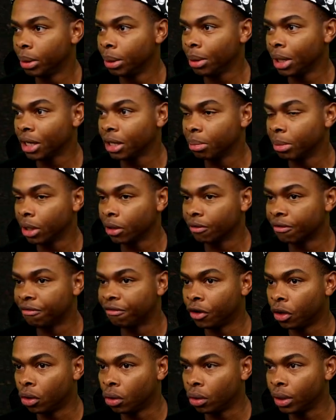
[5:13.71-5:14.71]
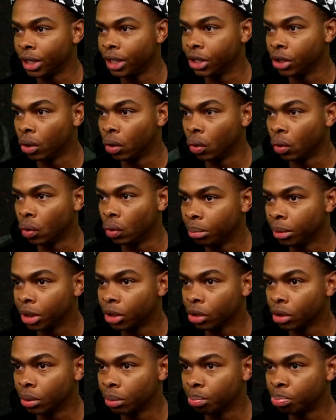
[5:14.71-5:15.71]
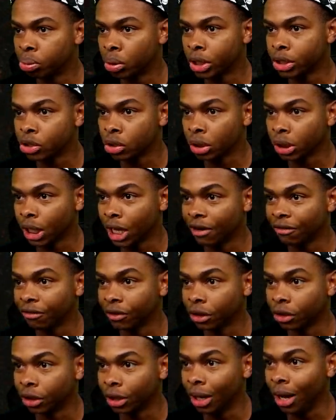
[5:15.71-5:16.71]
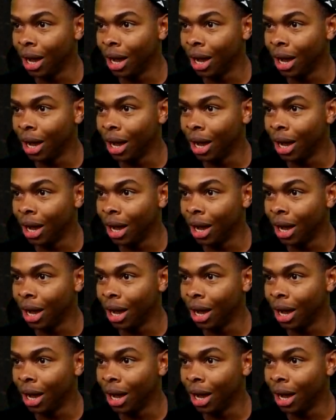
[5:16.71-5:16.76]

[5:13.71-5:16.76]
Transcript: Maybe I can make her fall in the hole. Make her press her life alert.